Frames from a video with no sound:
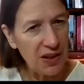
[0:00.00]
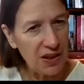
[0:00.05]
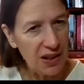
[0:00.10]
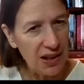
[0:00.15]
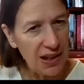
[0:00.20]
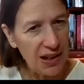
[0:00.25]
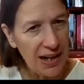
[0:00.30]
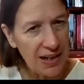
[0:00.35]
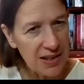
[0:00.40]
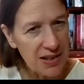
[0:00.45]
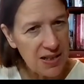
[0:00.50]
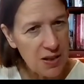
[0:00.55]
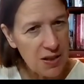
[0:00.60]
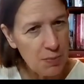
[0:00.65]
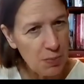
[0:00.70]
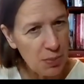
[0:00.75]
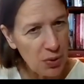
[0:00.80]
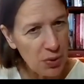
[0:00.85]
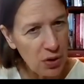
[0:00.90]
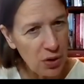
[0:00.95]
the Alice
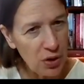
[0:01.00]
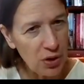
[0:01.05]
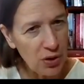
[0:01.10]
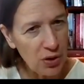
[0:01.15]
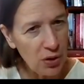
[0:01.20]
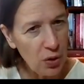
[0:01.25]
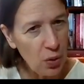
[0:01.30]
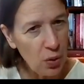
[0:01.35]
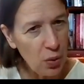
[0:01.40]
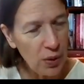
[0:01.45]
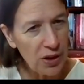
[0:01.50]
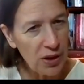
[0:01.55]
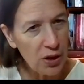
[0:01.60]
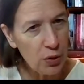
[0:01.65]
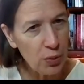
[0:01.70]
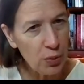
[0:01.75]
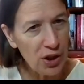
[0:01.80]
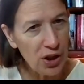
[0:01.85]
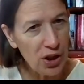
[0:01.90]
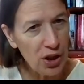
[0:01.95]
book when
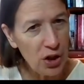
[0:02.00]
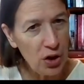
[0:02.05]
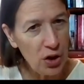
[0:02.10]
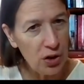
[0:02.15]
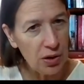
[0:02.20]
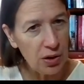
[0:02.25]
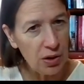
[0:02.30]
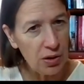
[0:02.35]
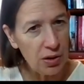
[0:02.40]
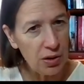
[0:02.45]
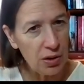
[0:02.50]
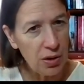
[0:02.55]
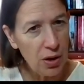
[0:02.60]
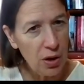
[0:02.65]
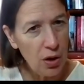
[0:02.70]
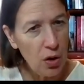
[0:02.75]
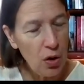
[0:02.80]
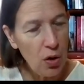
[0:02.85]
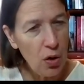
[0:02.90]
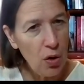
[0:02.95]
you were young.
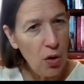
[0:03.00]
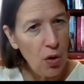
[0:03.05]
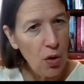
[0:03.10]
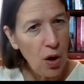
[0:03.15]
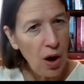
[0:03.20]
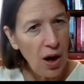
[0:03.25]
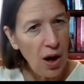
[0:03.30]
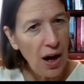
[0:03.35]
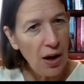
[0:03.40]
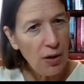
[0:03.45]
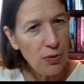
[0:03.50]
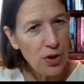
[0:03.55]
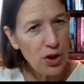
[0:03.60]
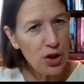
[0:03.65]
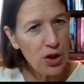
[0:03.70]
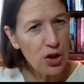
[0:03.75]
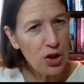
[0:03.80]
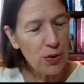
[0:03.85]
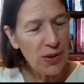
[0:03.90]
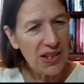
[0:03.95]
How
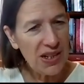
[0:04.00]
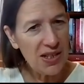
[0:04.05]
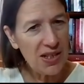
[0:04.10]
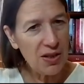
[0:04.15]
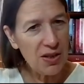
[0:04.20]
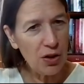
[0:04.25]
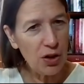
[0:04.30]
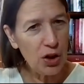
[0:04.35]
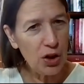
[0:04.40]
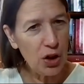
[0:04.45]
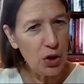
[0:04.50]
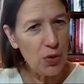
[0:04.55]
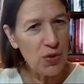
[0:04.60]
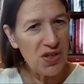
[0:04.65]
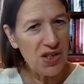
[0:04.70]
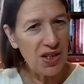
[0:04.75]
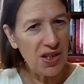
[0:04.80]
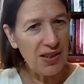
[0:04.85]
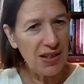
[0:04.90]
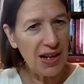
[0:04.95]
did you hit on
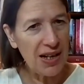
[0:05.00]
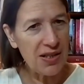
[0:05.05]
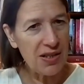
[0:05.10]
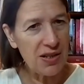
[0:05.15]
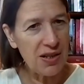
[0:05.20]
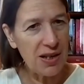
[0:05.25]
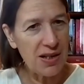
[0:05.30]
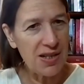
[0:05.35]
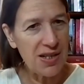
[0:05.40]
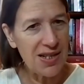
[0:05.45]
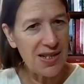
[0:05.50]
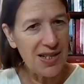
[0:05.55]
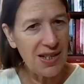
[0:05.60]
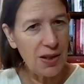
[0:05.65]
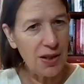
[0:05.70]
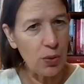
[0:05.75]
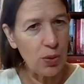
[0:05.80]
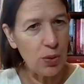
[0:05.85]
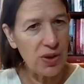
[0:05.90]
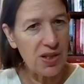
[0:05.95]
using that as a
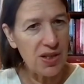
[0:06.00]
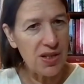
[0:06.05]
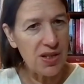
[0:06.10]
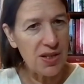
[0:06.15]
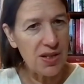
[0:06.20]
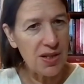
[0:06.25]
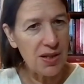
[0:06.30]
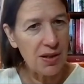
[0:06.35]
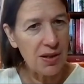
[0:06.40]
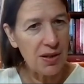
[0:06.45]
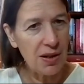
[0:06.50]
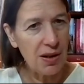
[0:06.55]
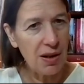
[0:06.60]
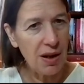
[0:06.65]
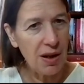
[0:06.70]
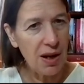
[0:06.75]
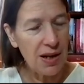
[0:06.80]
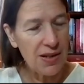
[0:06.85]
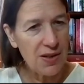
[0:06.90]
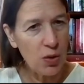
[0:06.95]
sequence,
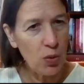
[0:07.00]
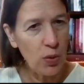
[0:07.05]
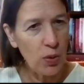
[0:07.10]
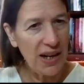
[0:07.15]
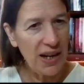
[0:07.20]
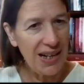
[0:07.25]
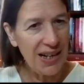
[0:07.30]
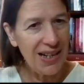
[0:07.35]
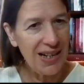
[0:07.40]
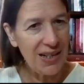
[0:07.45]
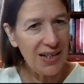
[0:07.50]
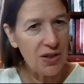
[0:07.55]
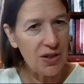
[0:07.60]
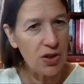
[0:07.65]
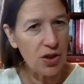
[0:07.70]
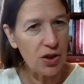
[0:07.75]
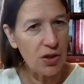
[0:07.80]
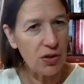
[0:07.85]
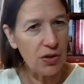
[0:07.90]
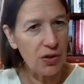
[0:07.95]
as a way
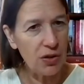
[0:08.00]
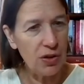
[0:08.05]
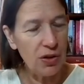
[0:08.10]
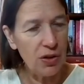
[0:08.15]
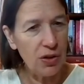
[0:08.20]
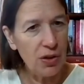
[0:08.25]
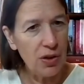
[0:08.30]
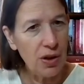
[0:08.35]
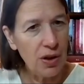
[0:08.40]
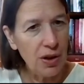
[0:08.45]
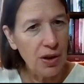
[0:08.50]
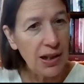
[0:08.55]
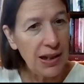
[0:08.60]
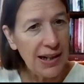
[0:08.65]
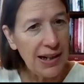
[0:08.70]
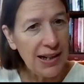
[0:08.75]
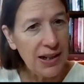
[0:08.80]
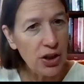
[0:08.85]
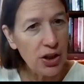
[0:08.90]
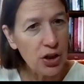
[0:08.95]
into a
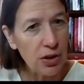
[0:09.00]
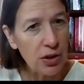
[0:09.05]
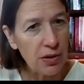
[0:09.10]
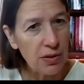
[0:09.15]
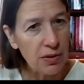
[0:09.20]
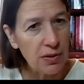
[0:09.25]
collection?